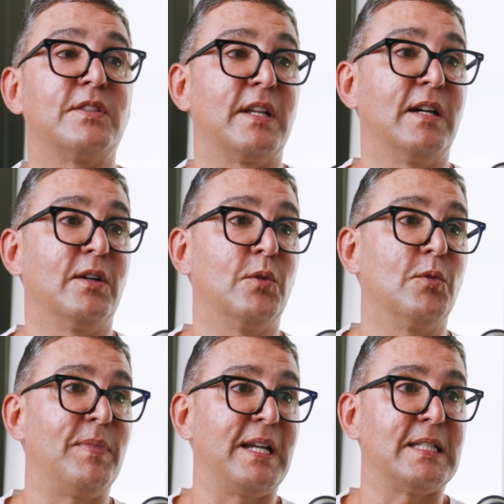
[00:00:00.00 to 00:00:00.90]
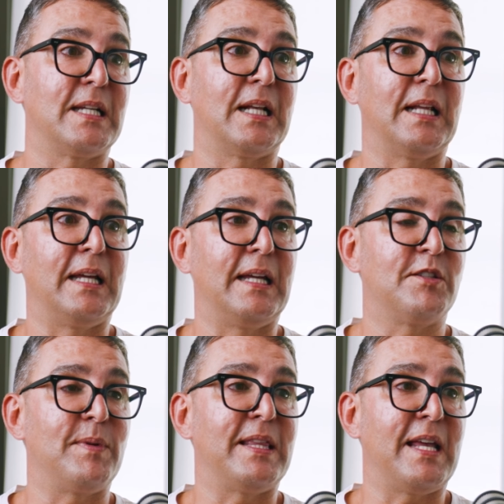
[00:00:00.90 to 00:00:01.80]
So basically
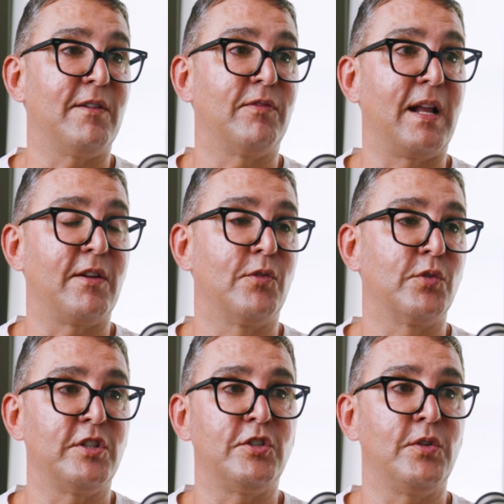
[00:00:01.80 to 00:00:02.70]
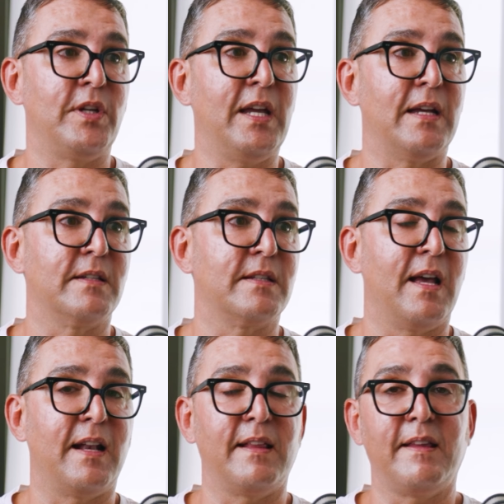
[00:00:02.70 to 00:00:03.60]
it's been there for like 42 years.
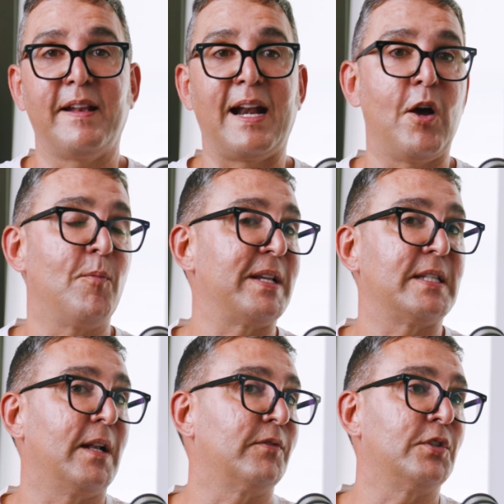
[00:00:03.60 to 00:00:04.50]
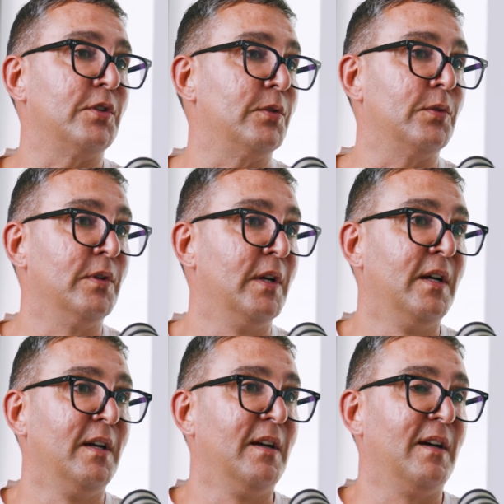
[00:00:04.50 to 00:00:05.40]
And I didn't allow myself to.
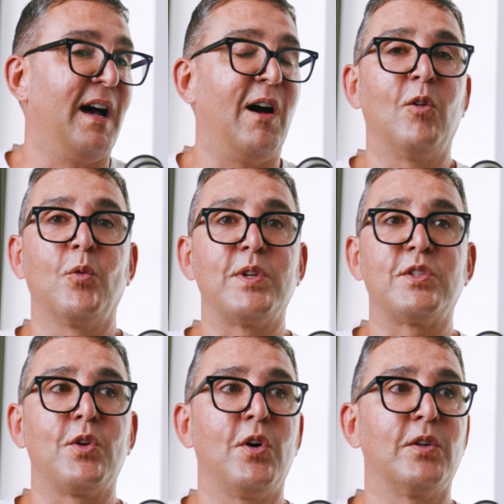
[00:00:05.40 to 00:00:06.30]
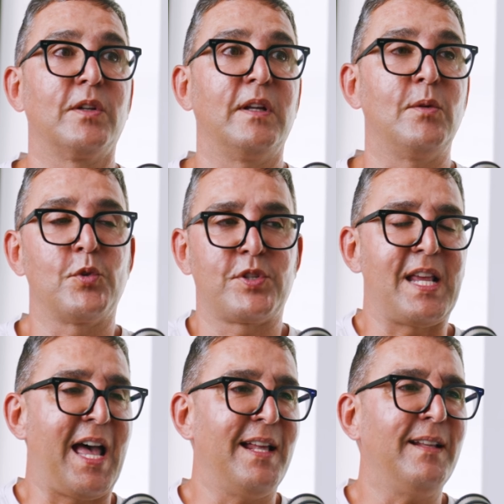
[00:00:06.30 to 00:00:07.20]
I always thought it was
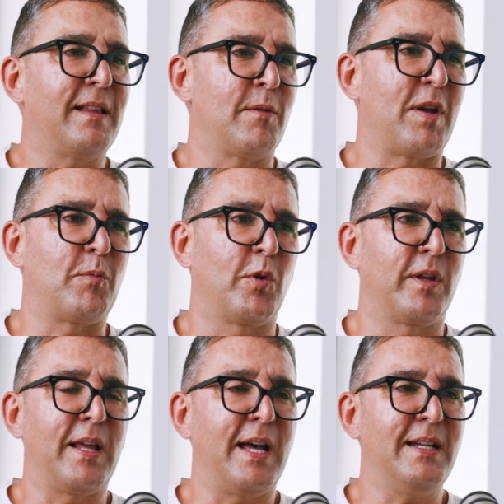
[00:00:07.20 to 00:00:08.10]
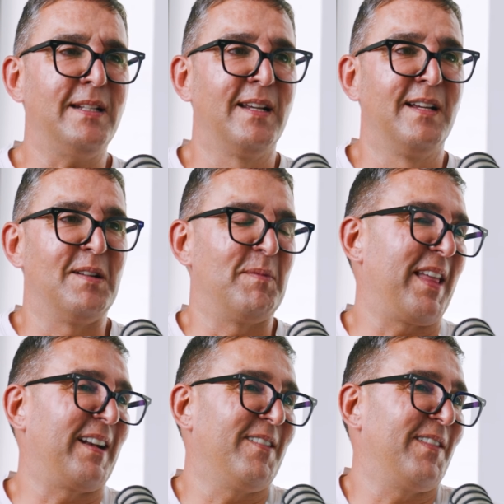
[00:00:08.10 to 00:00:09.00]
sad that my brother died,
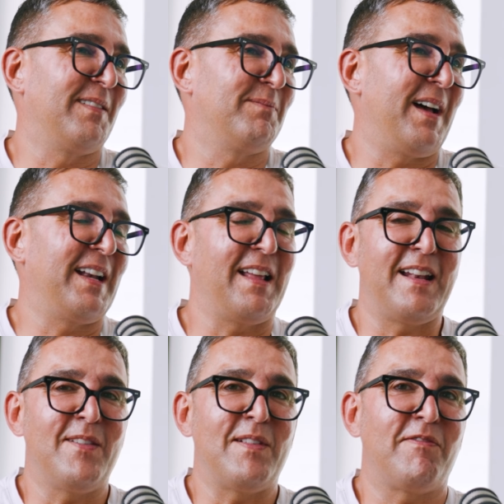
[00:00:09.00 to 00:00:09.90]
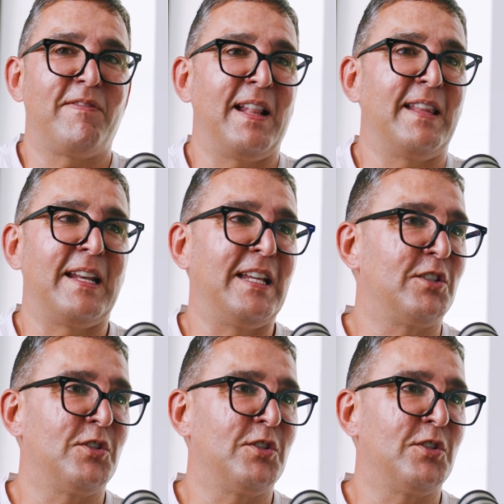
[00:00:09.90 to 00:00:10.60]
but I never felt the need